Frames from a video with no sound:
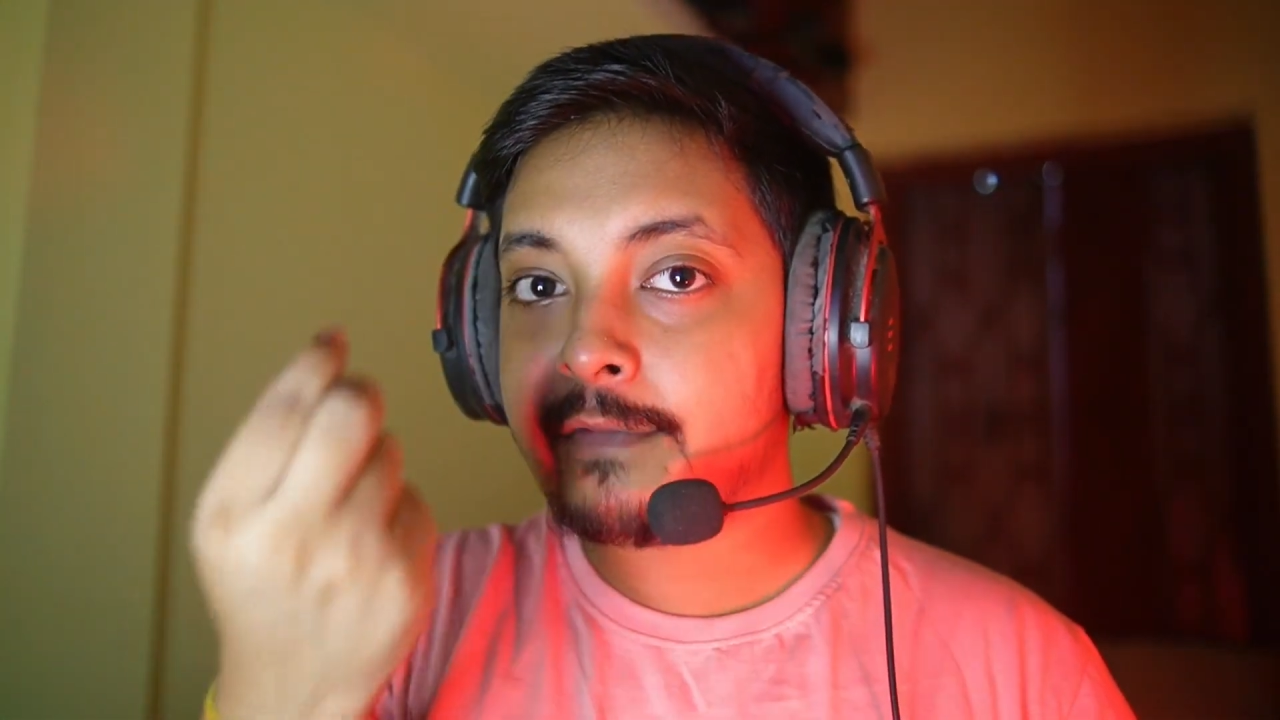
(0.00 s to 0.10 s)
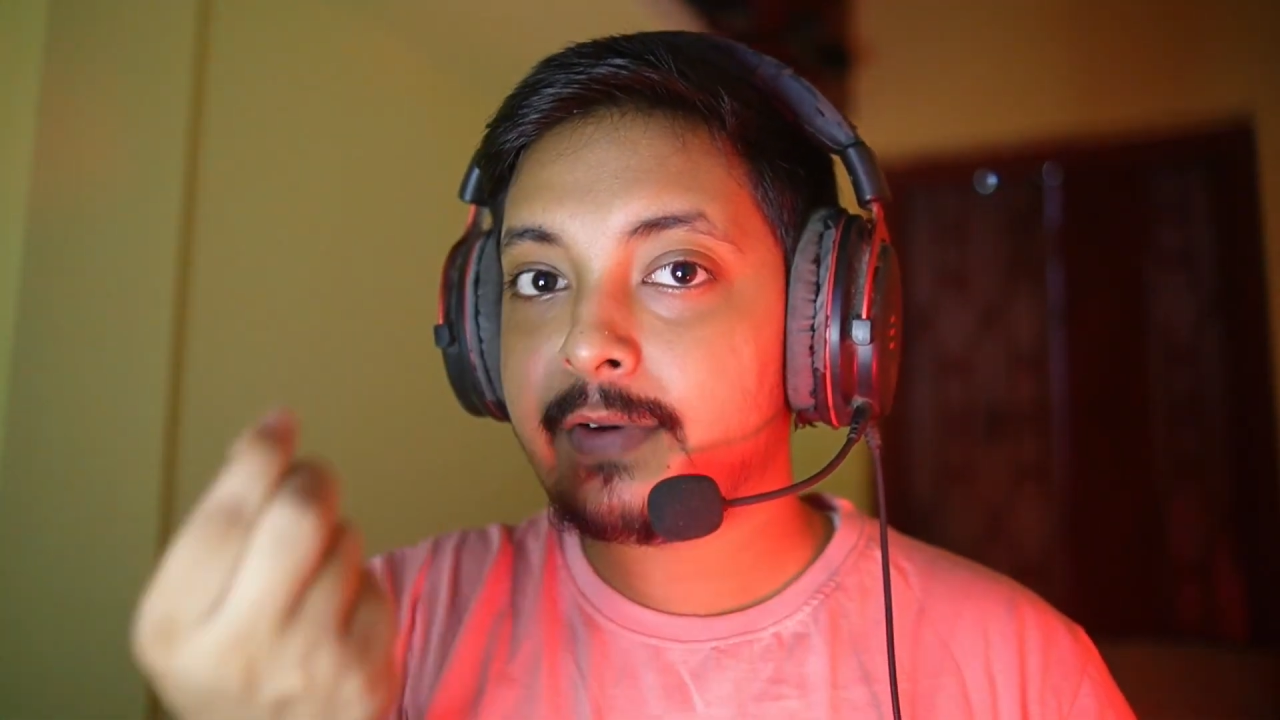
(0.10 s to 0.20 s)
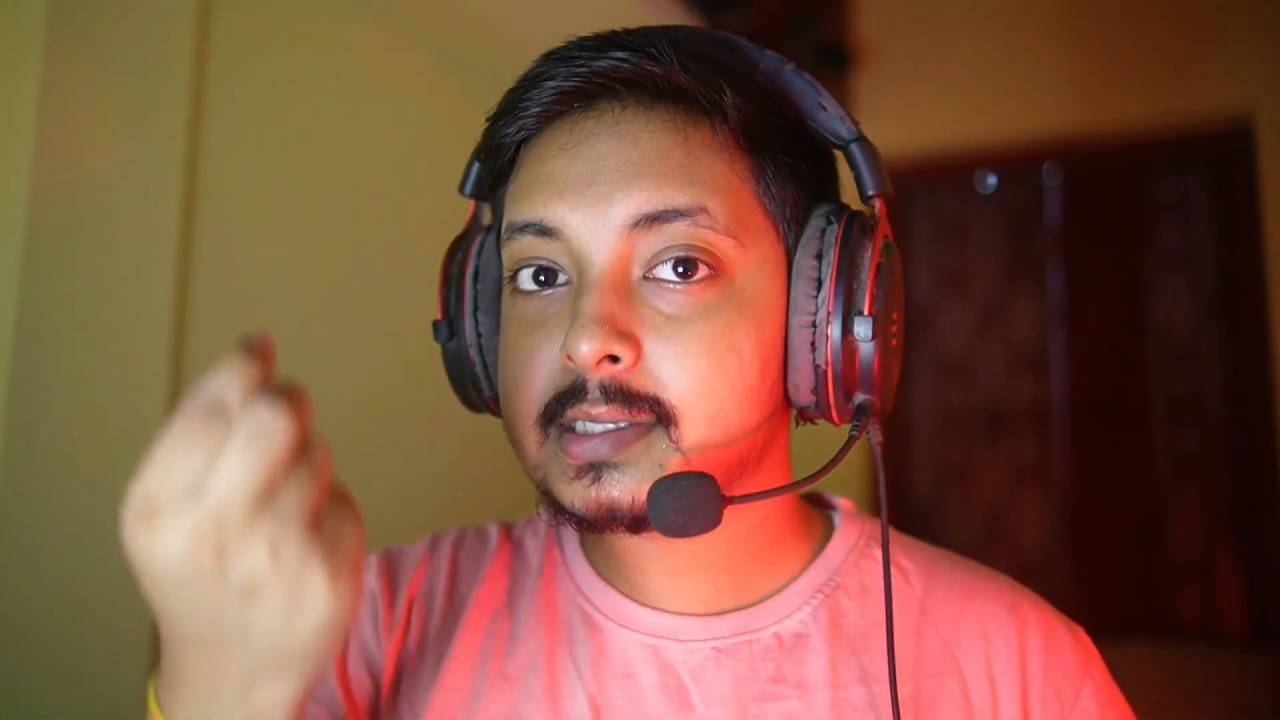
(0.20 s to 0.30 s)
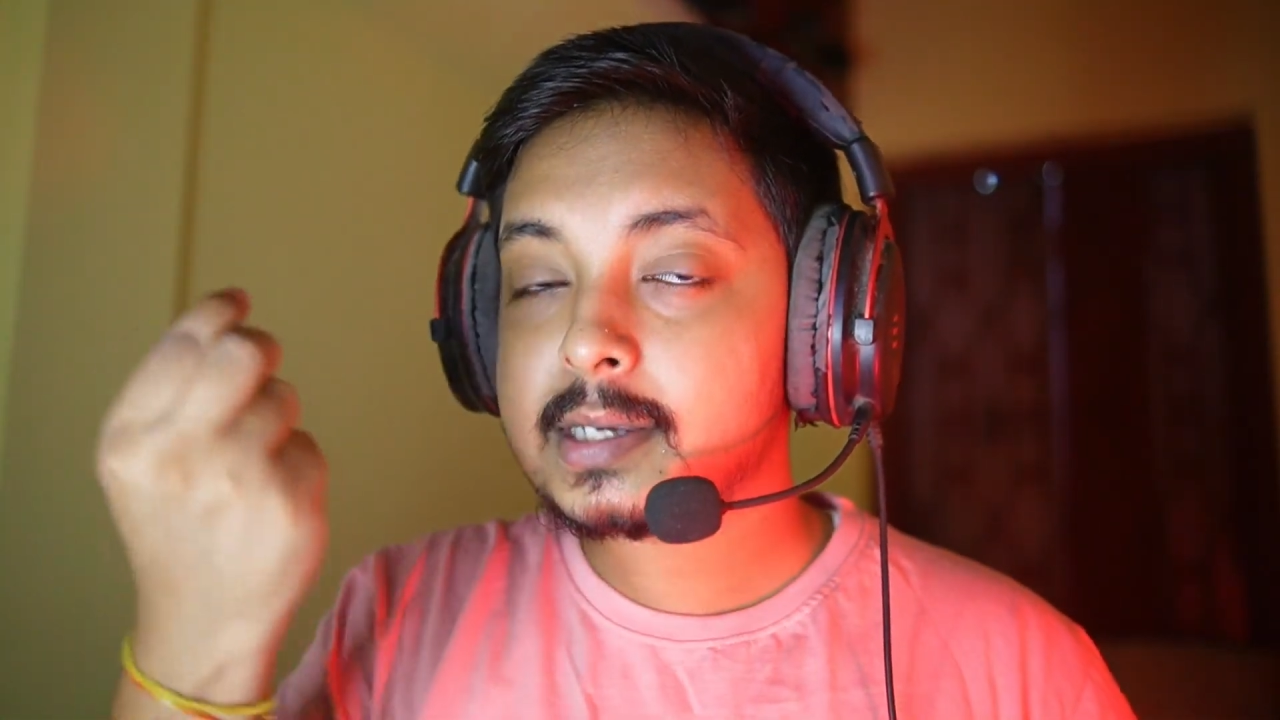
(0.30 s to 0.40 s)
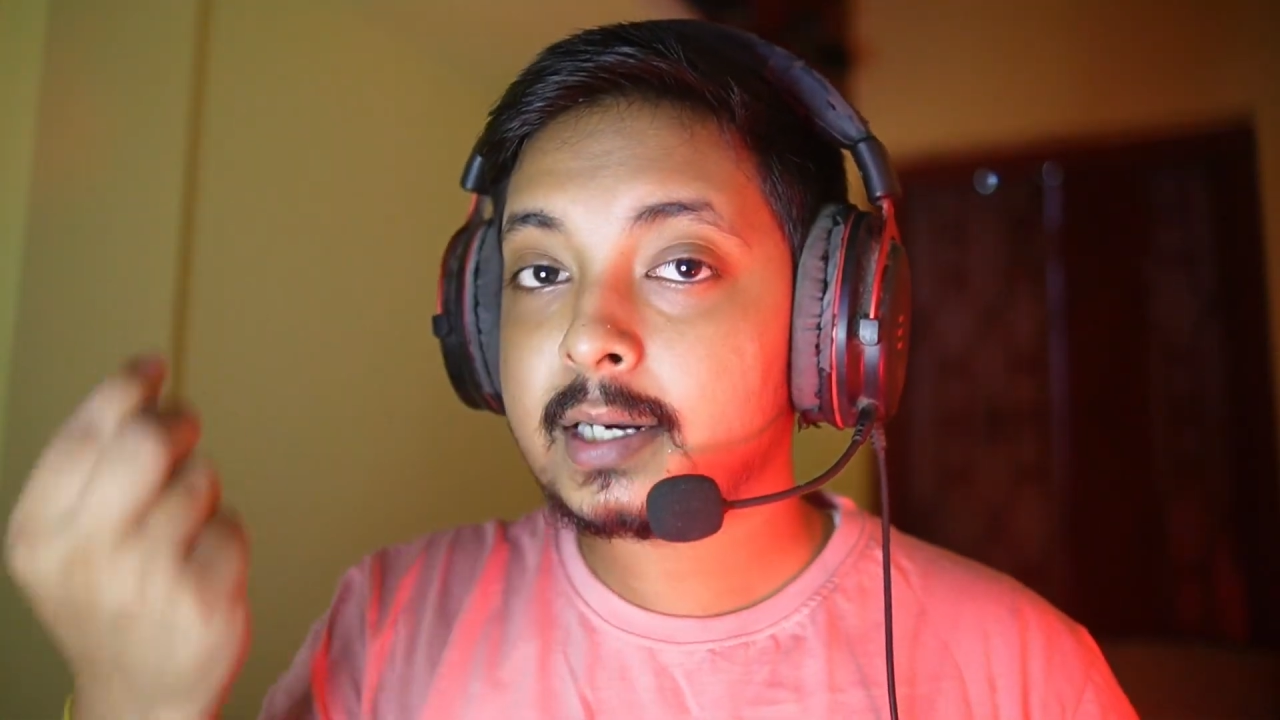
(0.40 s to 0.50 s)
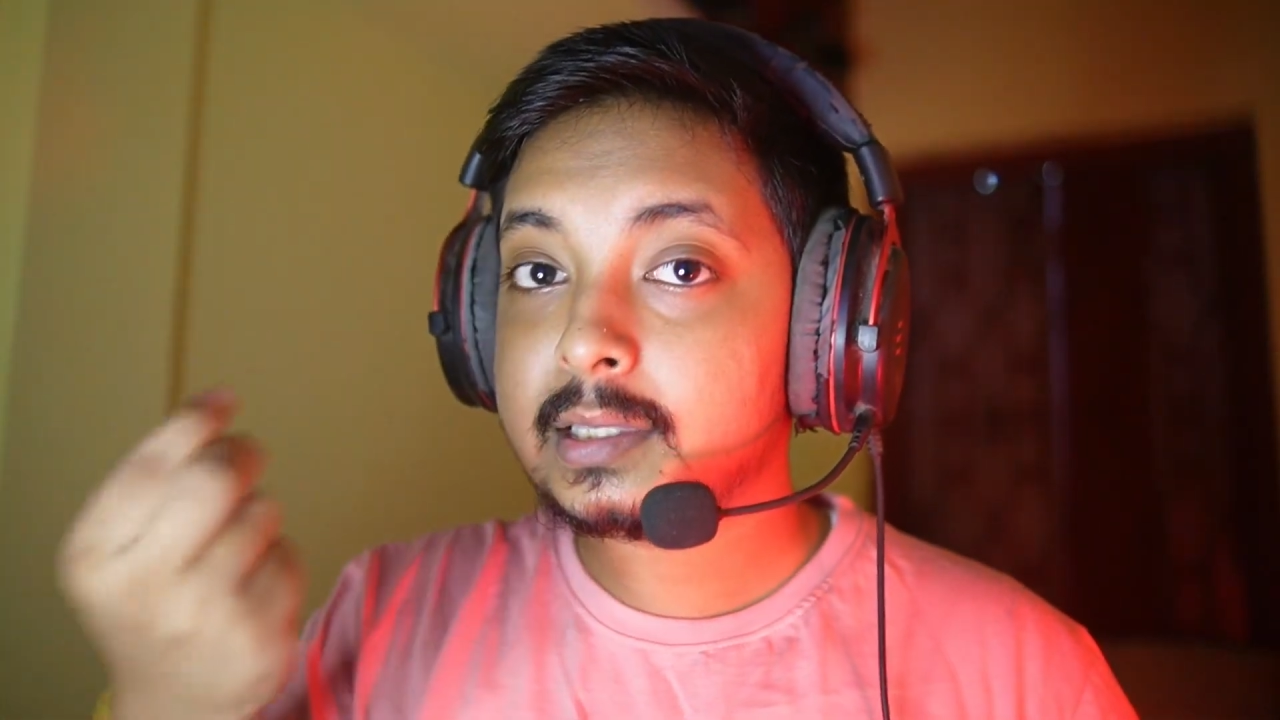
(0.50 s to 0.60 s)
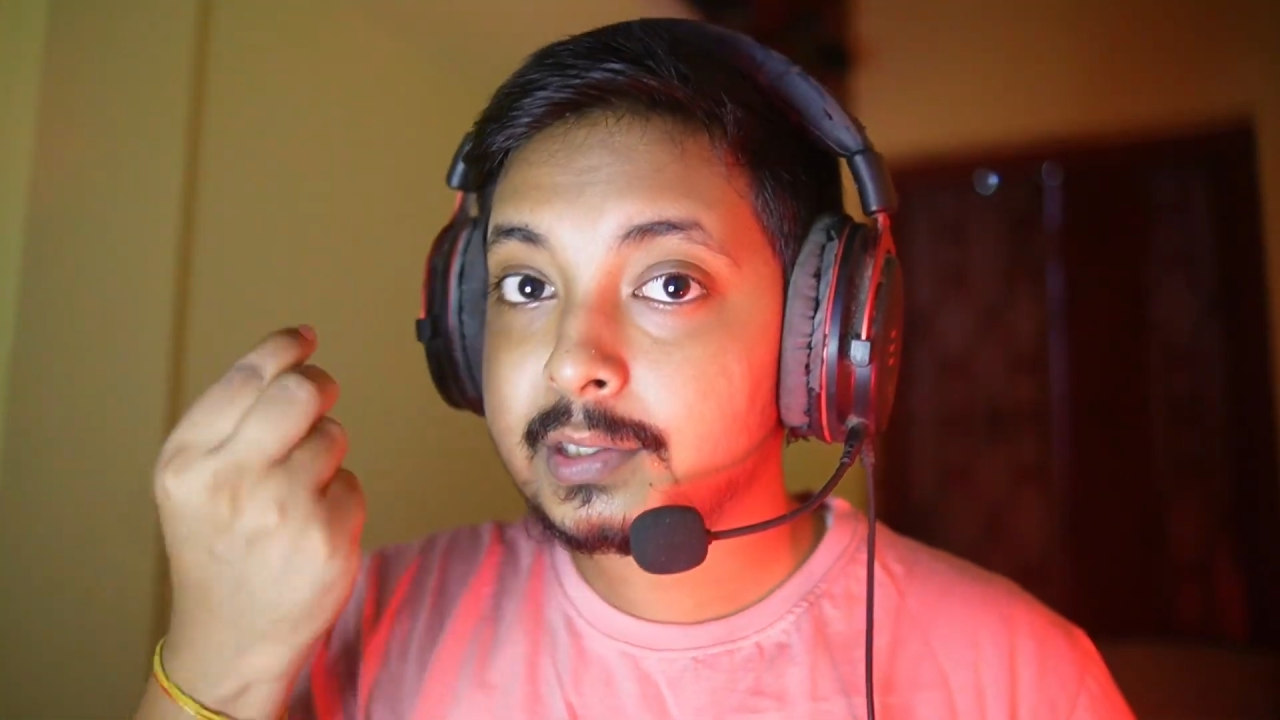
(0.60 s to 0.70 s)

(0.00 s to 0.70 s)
FSR